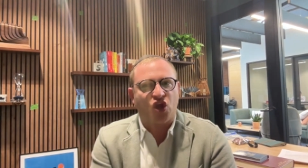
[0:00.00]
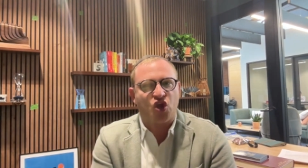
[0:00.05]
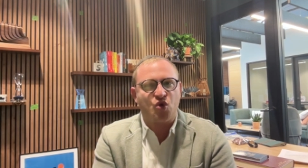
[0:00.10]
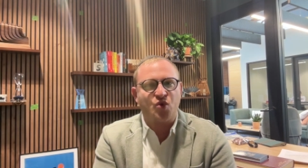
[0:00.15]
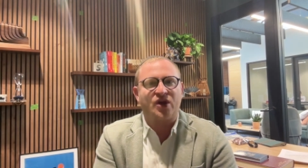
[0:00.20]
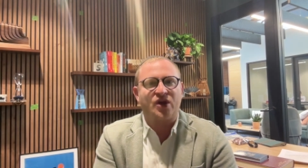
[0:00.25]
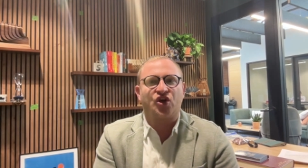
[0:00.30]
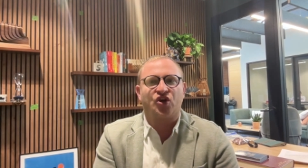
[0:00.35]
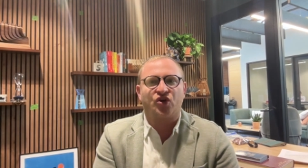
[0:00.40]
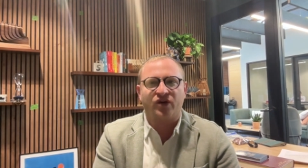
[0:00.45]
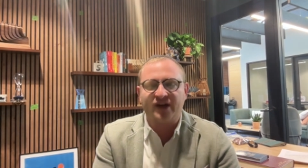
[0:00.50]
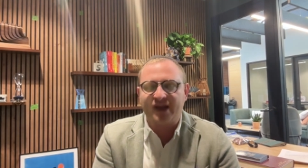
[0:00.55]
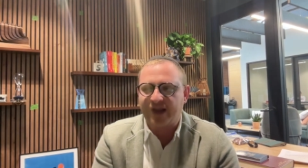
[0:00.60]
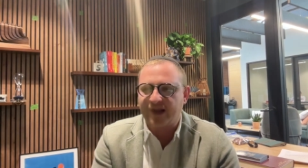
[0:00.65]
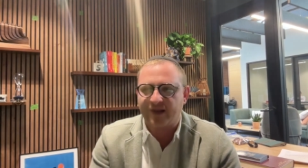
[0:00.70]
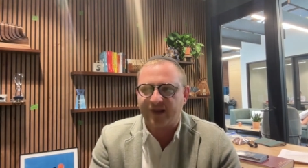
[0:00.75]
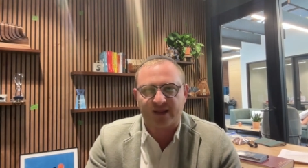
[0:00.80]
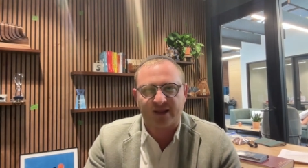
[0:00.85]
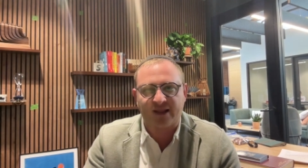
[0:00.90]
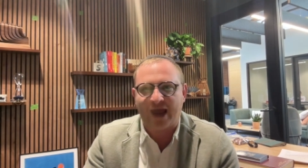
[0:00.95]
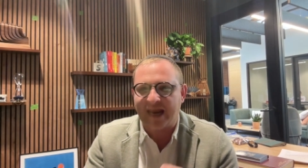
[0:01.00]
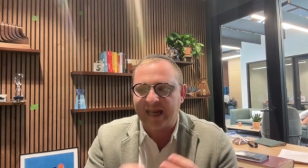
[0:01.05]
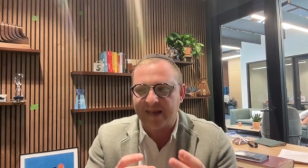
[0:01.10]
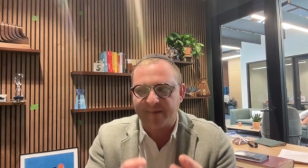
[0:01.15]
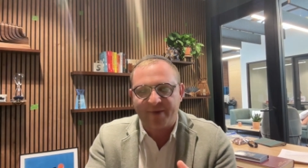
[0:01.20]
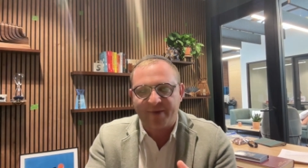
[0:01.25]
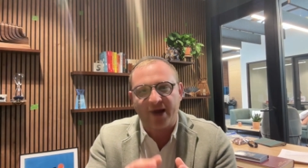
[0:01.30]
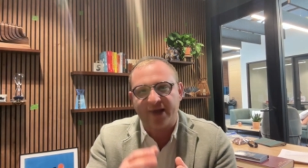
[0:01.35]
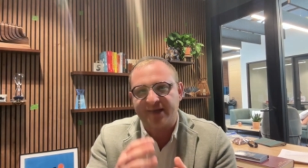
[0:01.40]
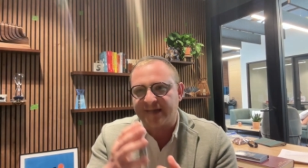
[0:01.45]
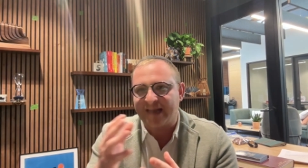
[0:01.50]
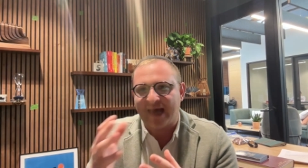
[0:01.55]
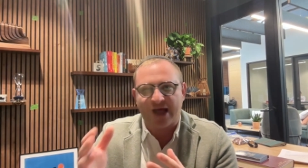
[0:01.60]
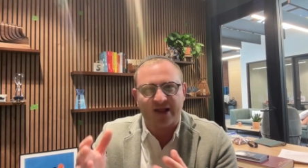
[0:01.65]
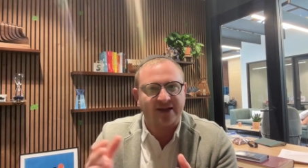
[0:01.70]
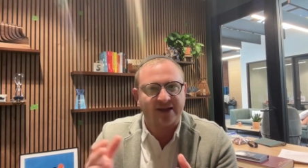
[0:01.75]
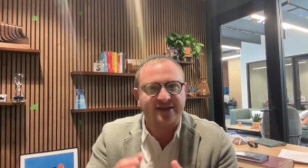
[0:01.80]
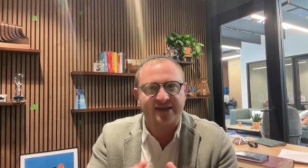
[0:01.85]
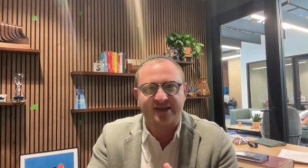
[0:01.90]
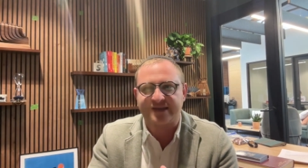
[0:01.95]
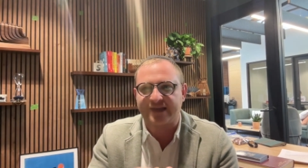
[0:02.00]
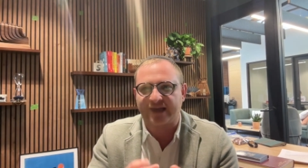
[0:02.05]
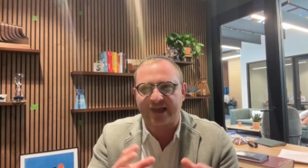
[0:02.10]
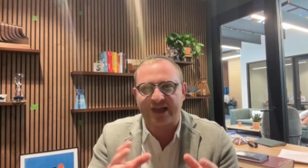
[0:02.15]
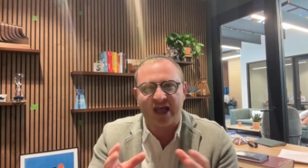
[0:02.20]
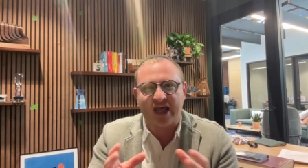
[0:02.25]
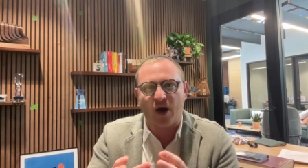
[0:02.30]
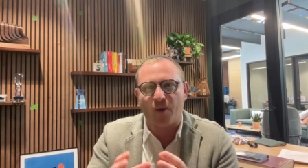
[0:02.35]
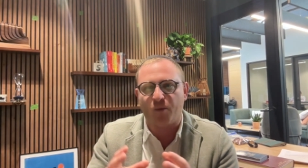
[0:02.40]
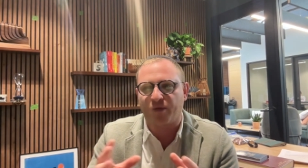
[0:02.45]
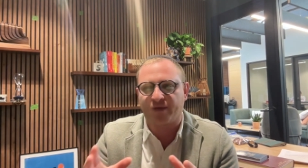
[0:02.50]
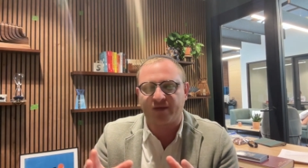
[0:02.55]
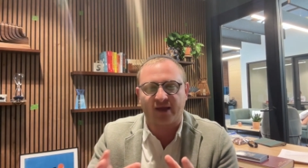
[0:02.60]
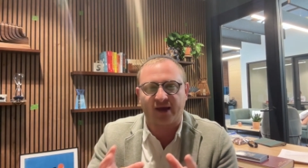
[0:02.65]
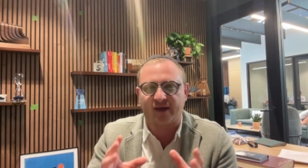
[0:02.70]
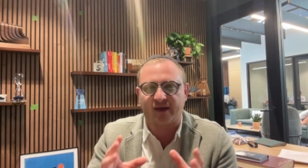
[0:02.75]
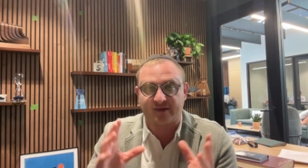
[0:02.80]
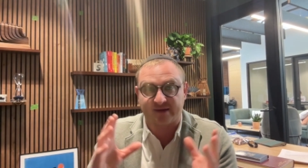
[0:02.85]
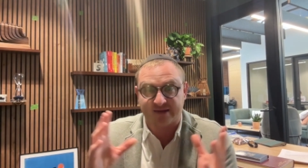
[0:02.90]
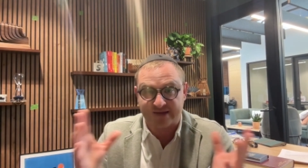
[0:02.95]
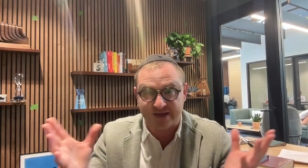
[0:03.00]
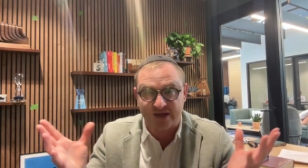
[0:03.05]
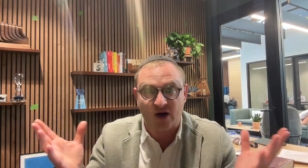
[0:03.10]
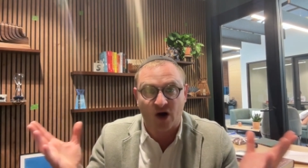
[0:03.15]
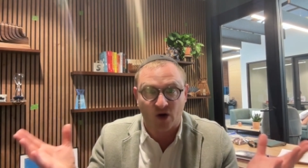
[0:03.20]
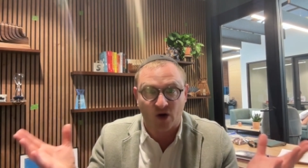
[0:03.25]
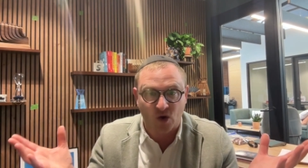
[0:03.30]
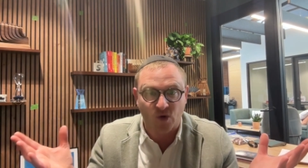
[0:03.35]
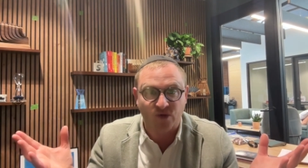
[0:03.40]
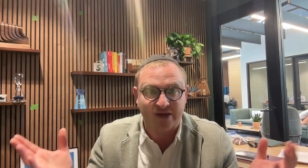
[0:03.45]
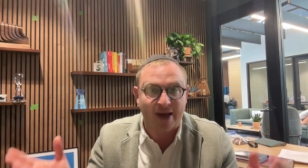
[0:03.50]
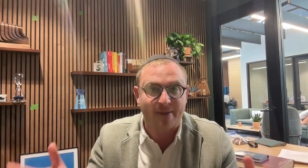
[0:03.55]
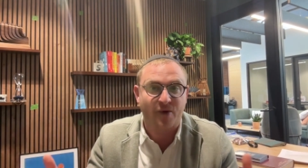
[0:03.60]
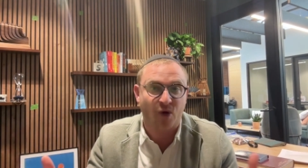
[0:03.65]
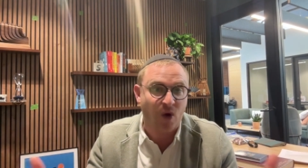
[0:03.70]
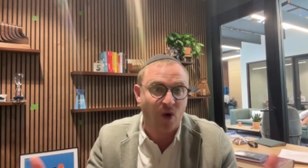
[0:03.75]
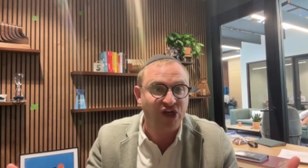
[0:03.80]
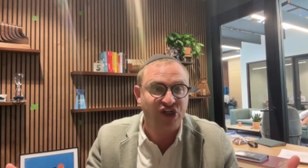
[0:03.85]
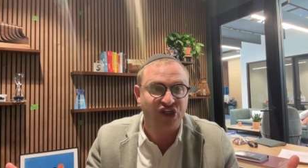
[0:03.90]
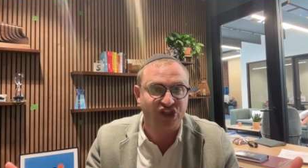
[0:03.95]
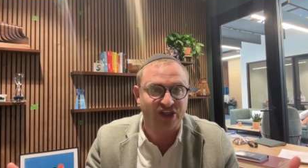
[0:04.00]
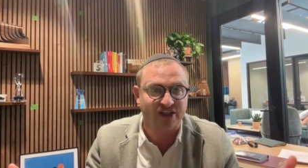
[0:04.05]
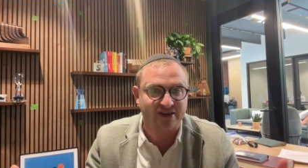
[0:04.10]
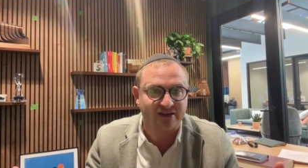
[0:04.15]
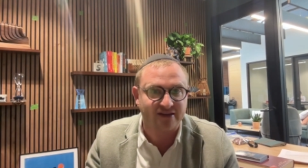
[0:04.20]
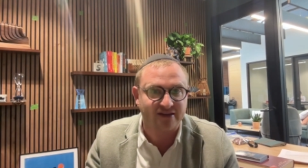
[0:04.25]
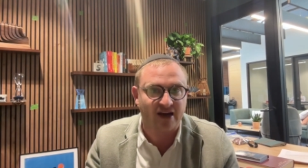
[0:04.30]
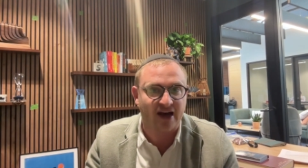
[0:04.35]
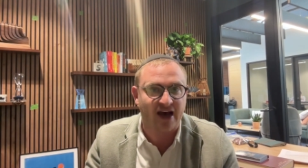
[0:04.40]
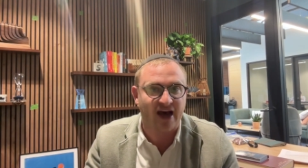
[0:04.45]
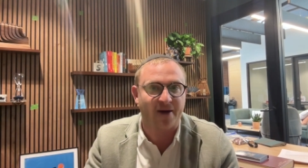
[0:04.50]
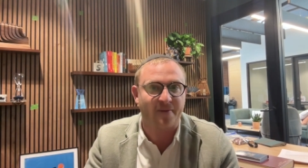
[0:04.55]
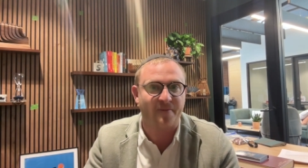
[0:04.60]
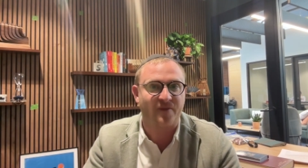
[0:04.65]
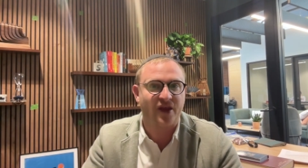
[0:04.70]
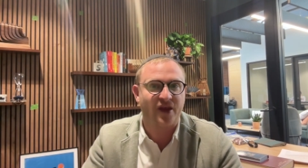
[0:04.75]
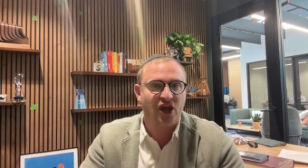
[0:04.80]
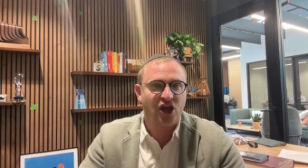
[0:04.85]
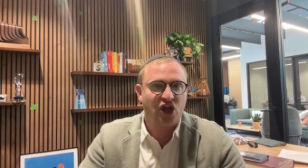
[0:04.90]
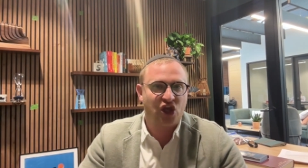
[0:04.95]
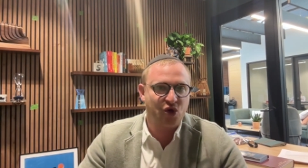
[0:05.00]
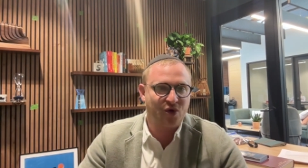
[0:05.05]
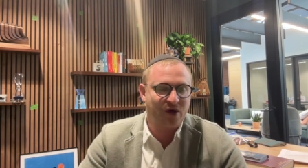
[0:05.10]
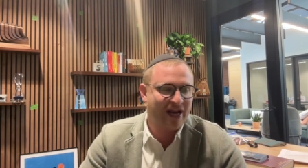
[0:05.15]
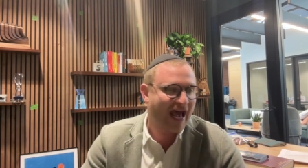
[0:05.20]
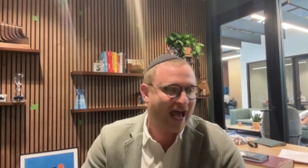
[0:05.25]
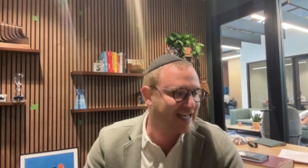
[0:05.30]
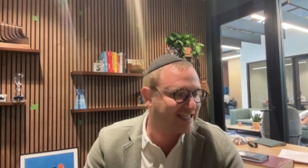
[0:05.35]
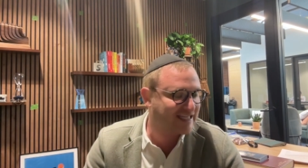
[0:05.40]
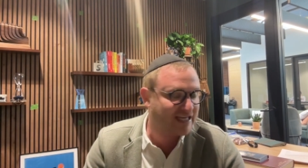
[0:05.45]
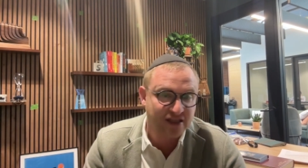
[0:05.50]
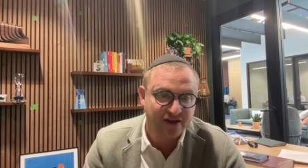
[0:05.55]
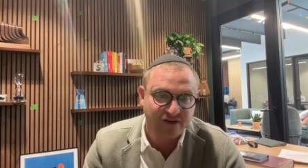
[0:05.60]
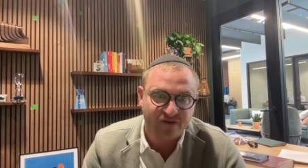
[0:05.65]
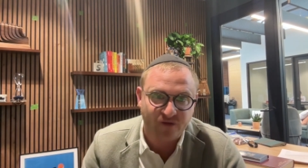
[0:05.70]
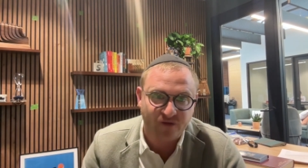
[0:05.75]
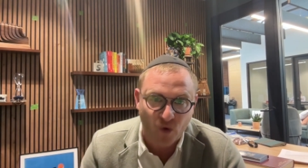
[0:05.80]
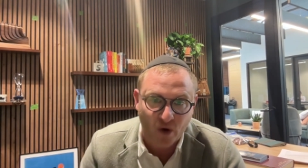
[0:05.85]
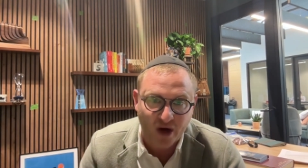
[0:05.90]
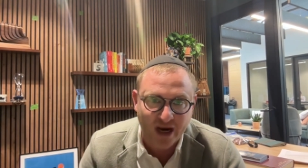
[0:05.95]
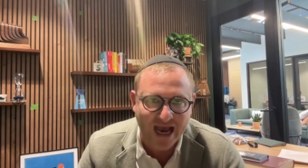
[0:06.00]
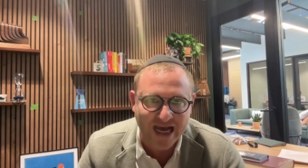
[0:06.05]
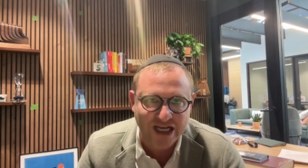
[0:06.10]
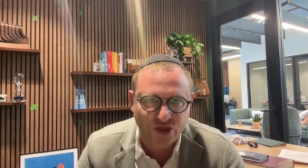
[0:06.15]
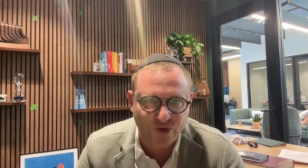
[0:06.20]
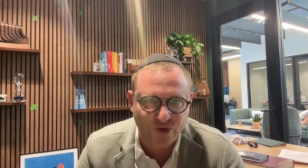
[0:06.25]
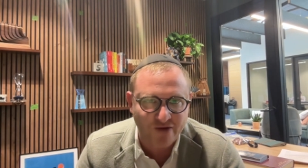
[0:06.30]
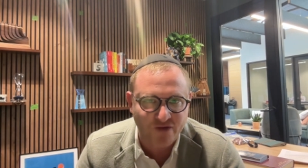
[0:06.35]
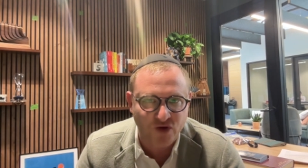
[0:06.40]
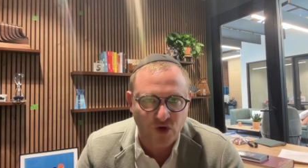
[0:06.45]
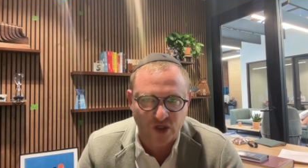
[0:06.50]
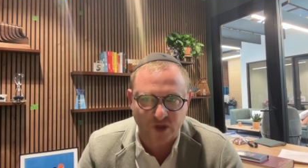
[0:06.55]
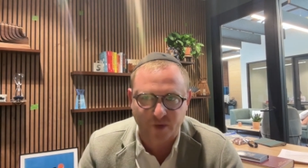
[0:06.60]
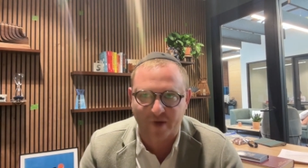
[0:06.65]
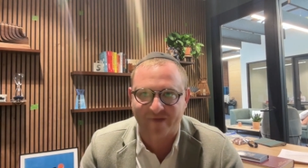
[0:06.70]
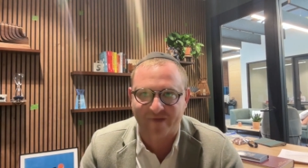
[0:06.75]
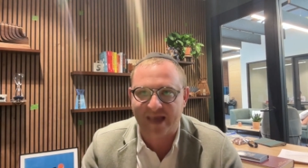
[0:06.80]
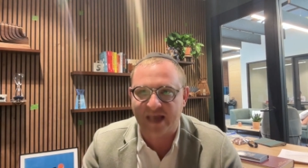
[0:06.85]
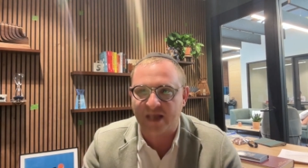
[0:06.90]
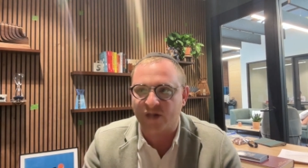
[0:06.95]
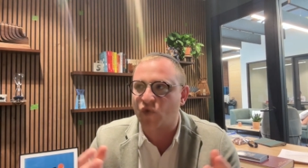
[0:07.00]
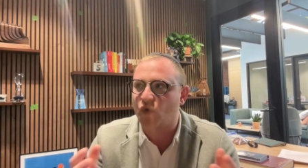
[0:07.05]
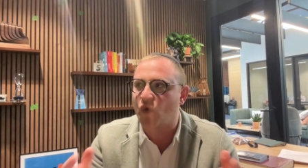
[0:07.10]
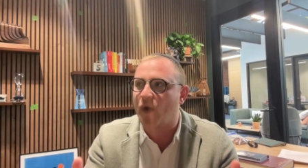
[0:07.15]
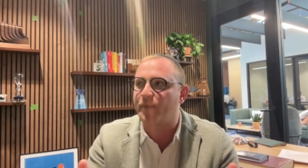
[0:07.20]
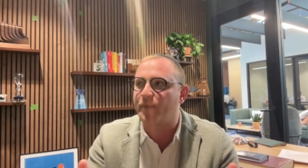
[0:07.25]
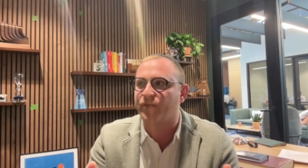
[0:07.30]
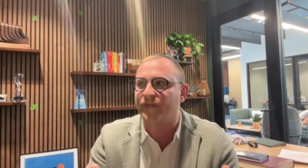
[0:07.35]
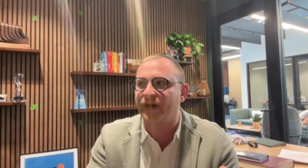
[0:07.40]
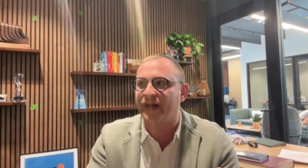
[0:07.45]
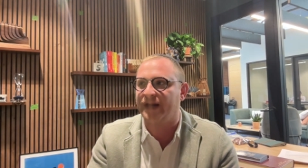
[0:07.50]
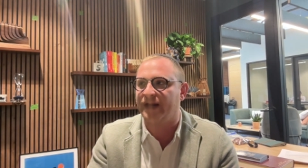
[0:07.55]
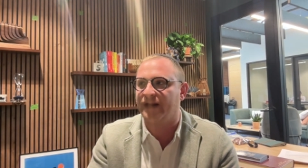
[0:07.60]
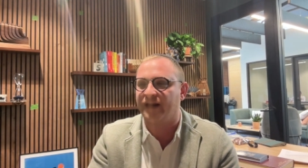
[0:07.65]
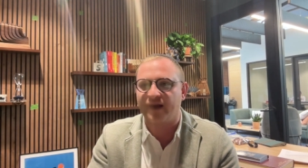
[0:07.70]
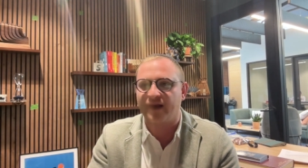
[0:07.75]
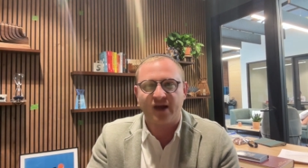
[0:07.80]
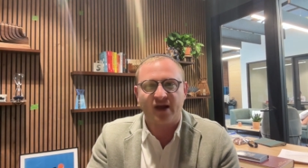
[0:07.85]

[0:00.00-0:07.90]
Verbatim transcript: You can create landing page analysis that can help with like CRO type questions. Um, you could ask it to forecast revenue because we've incorporated